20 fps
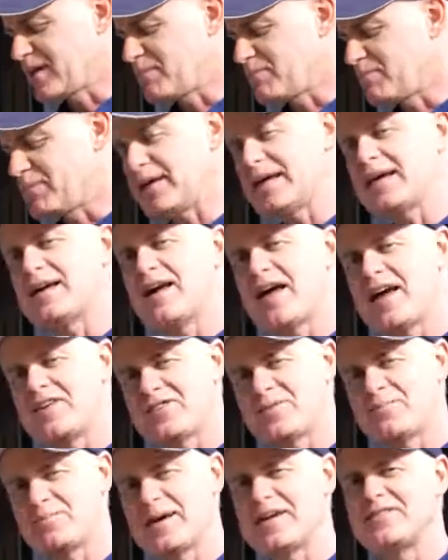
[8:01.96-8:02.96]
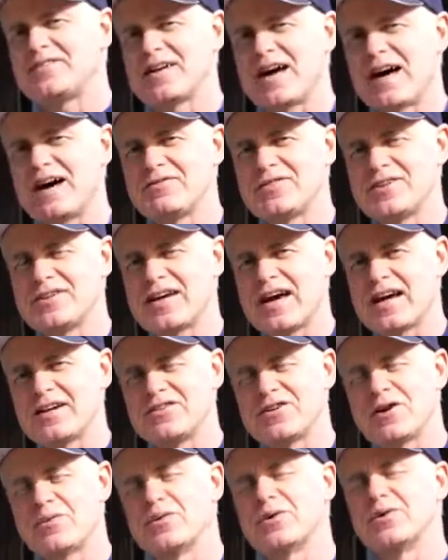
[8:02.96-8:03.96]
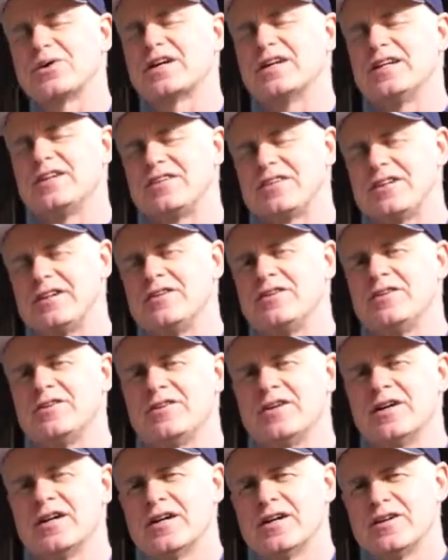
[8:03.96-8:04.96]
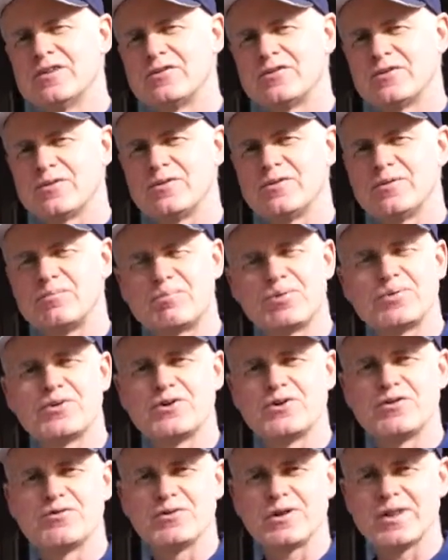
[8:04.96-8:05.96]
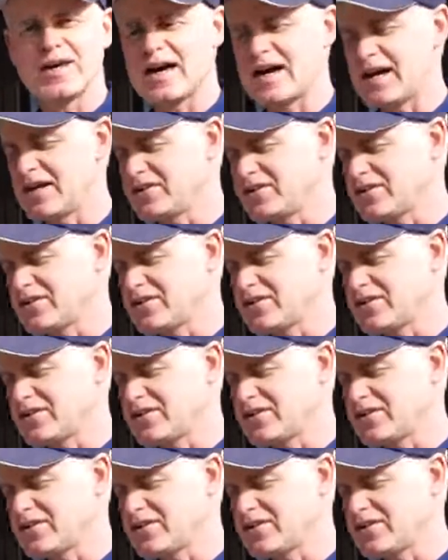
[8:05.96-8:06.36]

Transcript: beer has a best after date, so it will continue to improve with age.